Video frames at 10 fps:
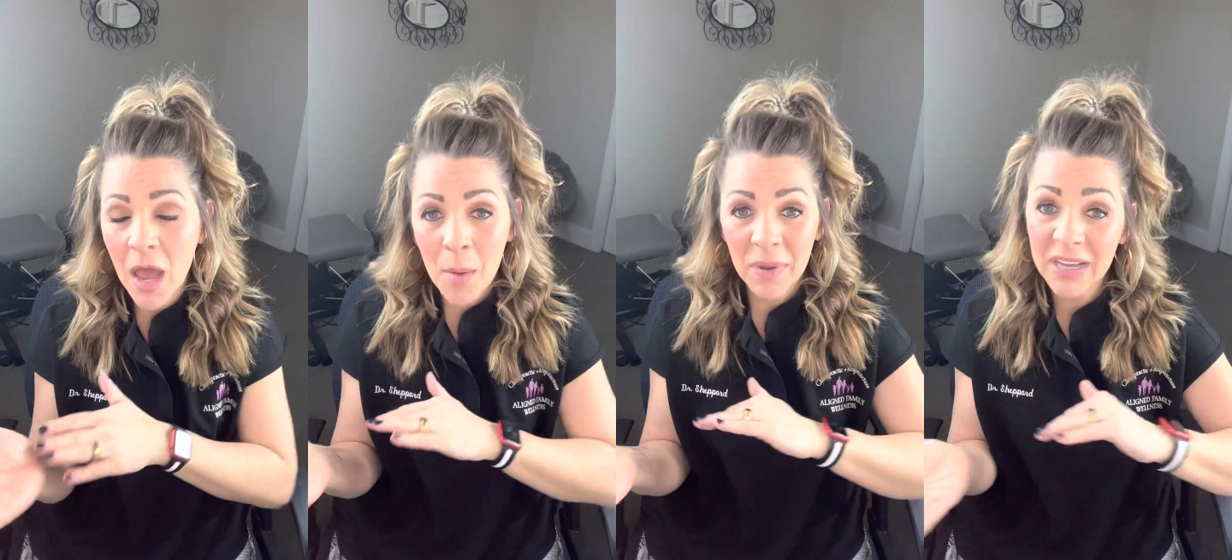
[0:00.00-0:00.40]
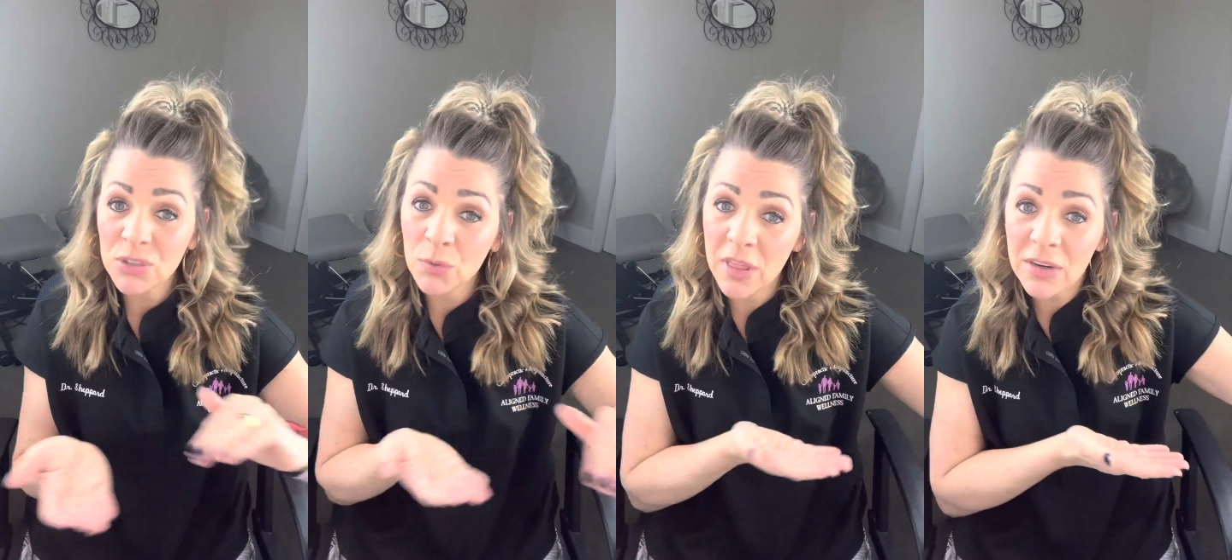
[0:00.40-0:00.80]
because
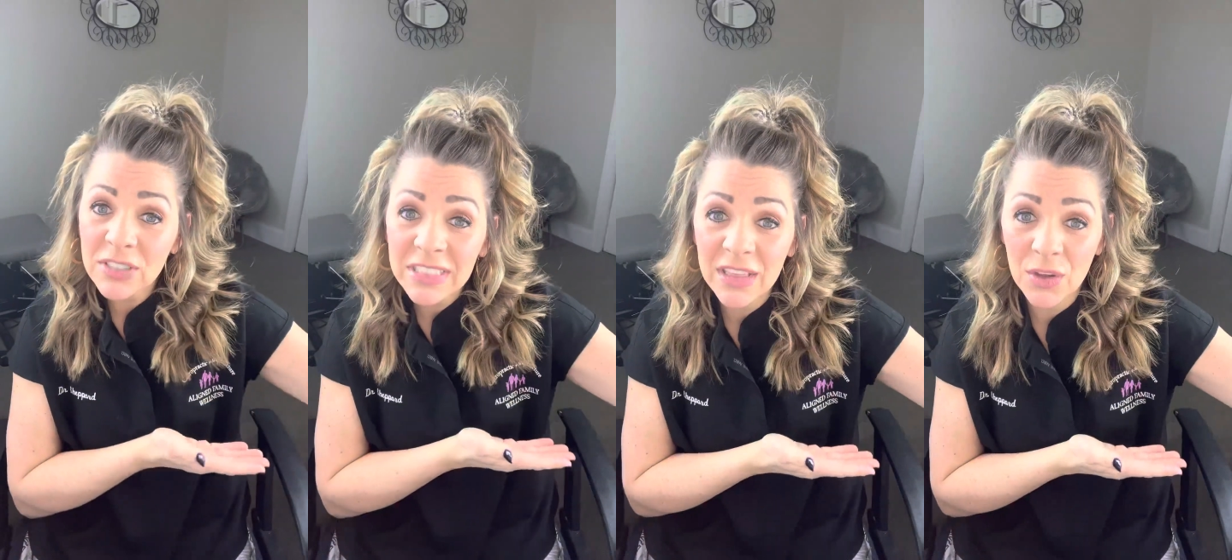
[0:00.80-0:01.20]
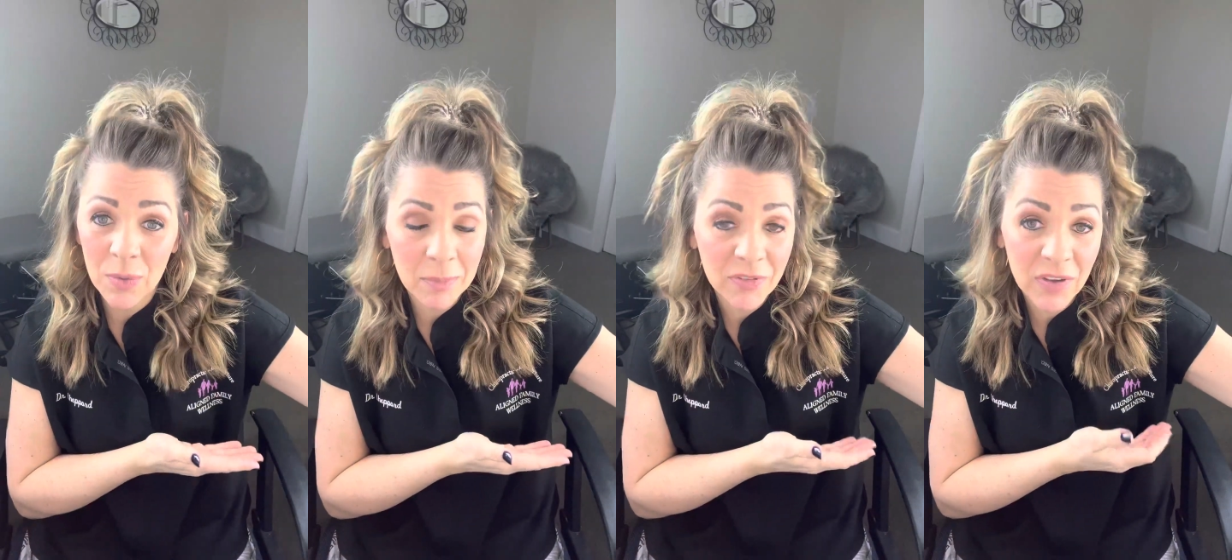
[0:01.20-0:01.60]
they're seeing the
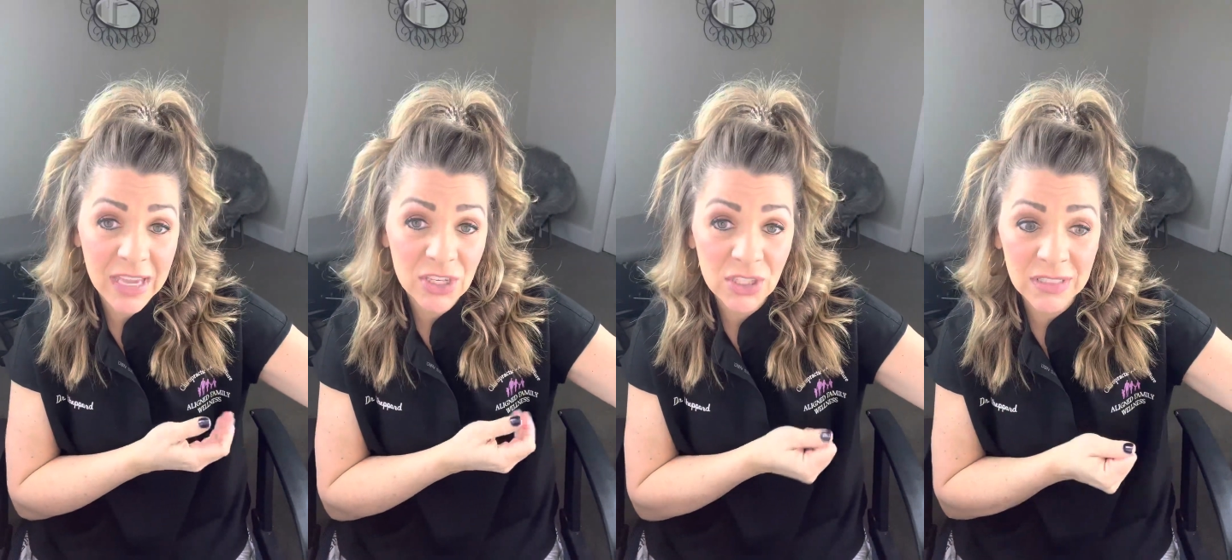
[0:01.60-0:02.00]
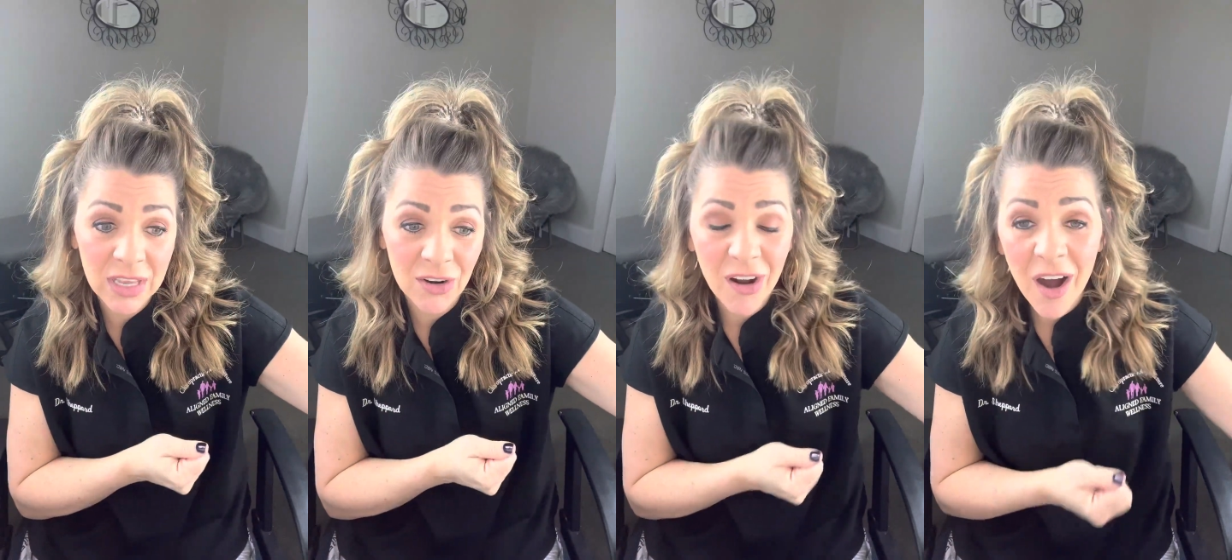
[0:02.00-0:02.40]
ramifications
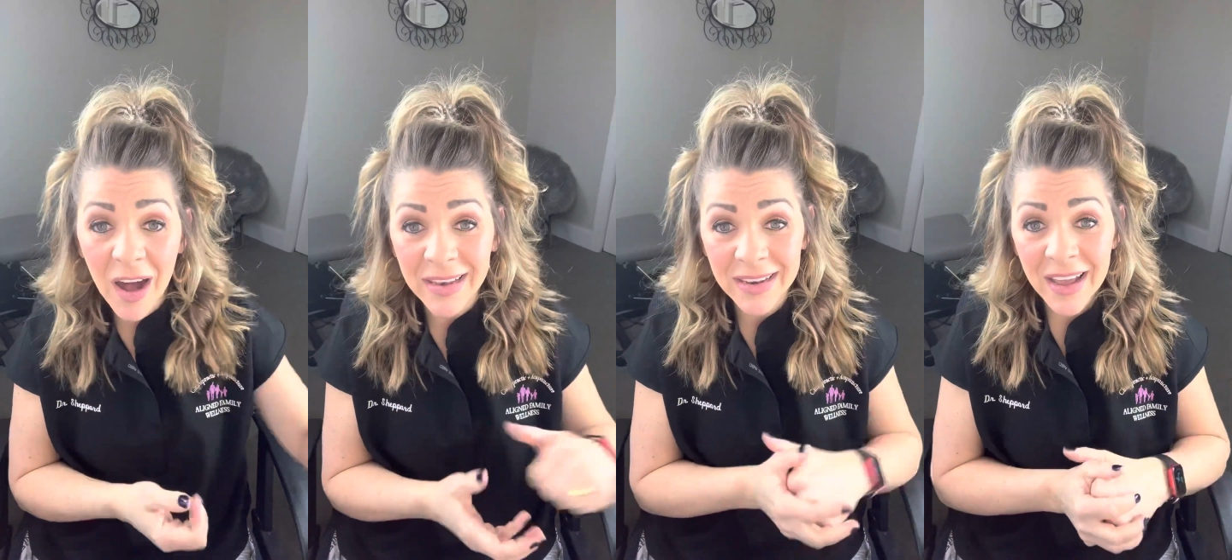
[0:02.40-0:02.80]
later on.